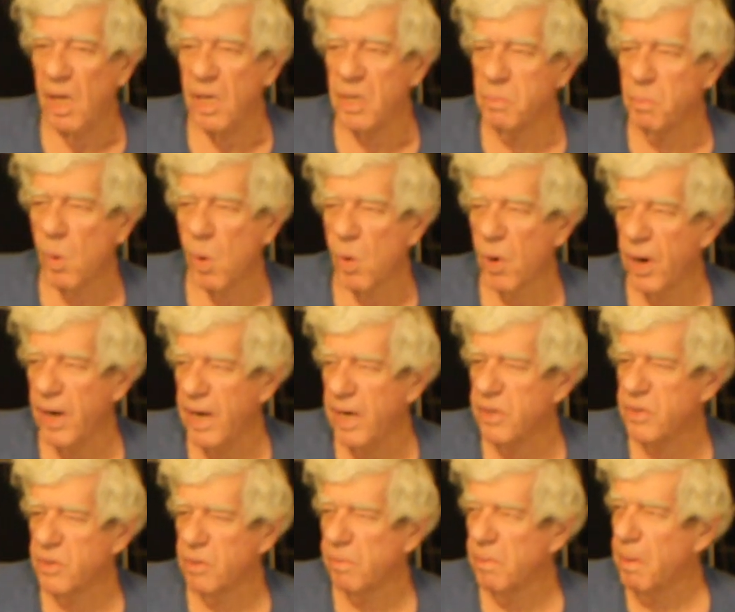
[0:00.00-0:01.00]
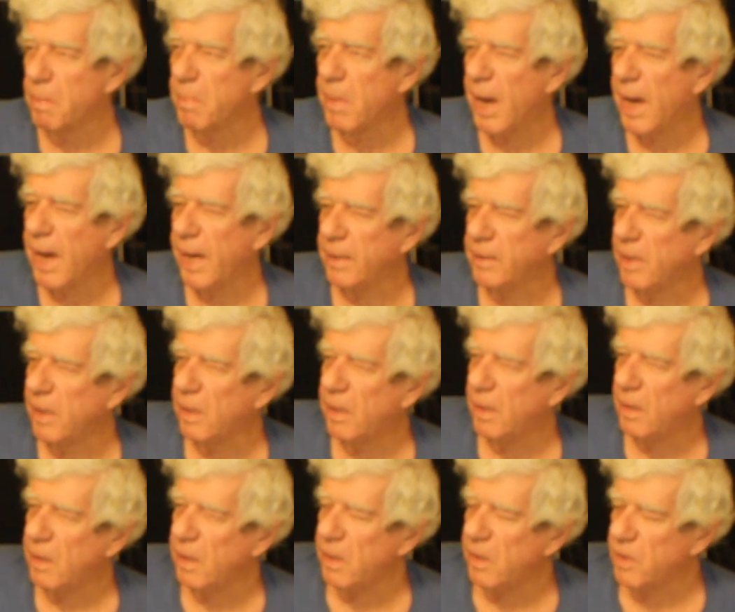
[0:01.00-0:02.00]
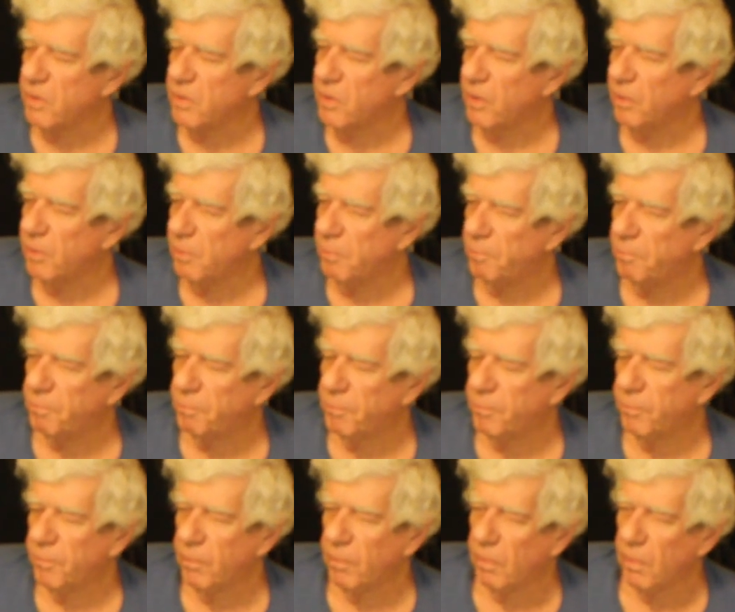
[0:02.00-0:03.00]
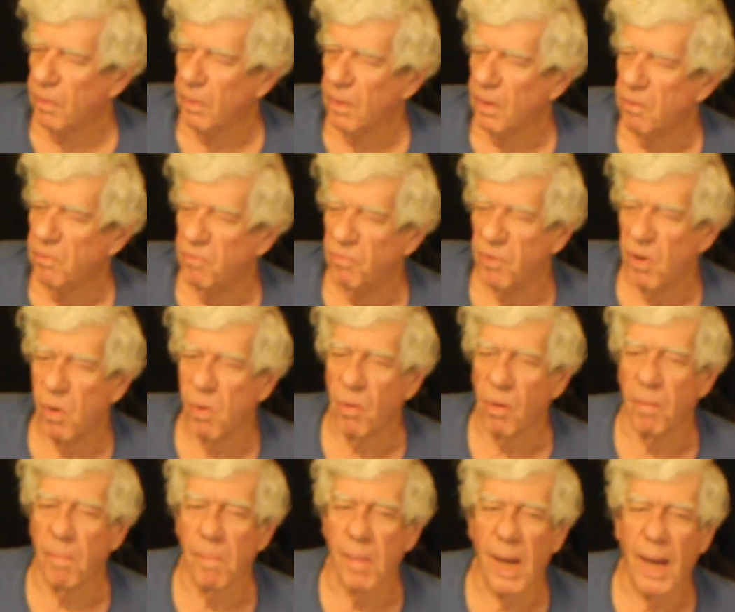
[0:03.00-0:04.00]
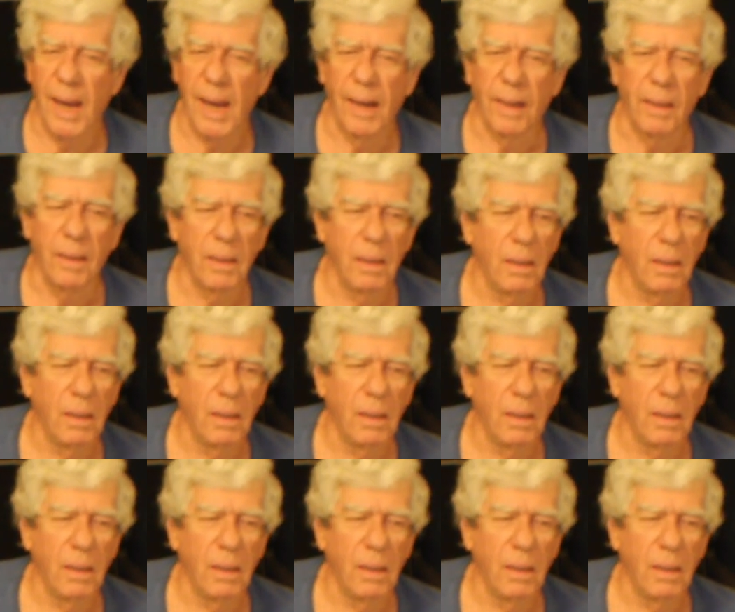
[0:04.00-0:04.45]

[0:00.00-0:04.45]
more an instrument mic than it is a vocal mic.